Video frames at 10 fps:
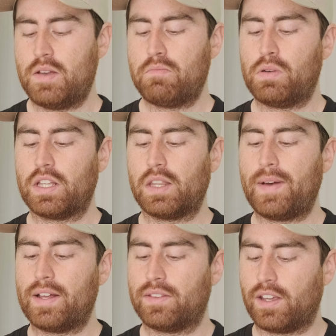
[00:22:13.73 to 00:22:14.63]
pulling them
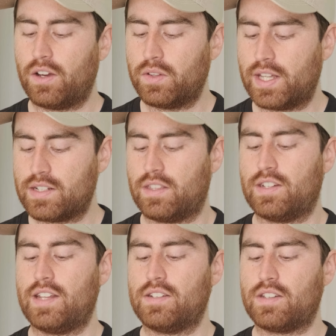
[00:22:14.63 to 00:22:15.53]
out thinking, oh, that's the
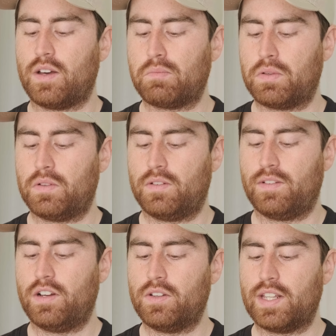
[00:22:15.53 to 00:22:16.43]
10-stop.
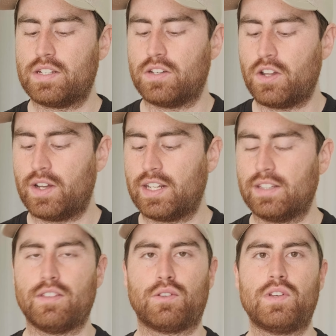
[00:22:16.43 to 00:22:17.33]
Oh, no, I
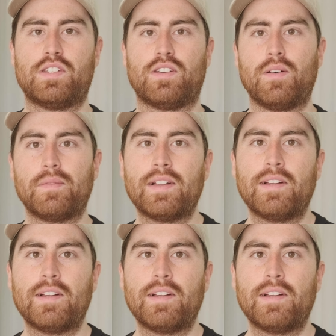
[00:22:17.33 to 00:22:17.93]
need the 3-stop.